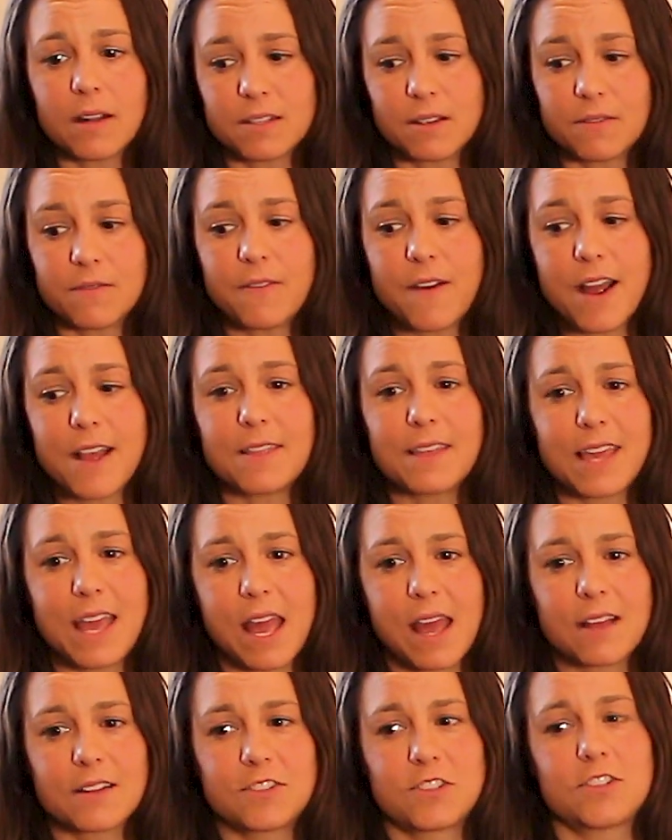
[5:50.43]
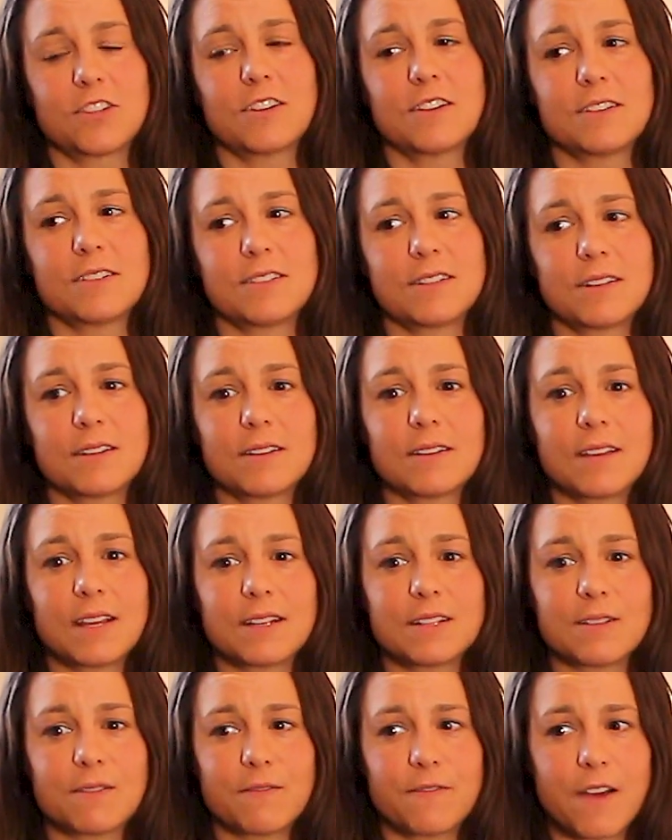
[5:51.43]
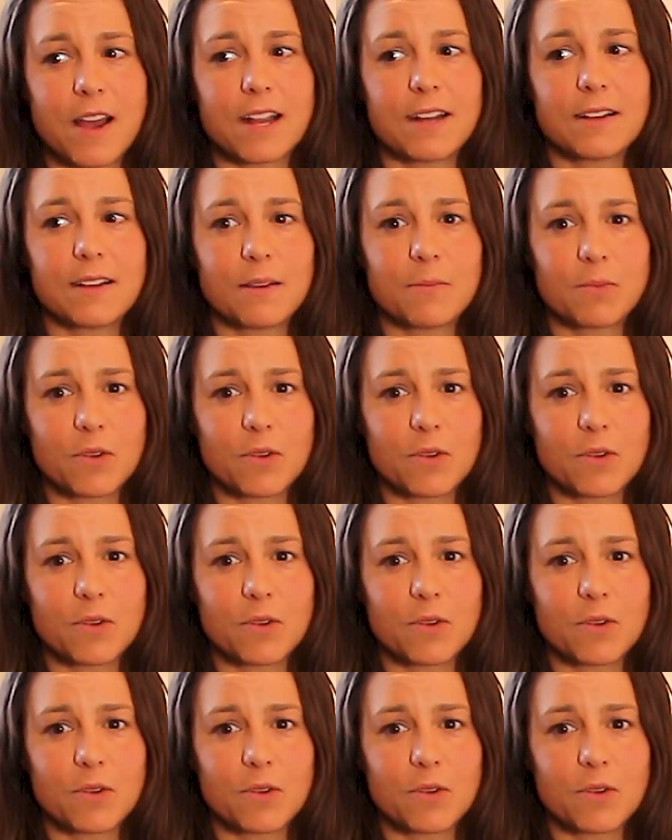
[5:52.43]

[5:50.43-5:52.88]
to find the answer and to find a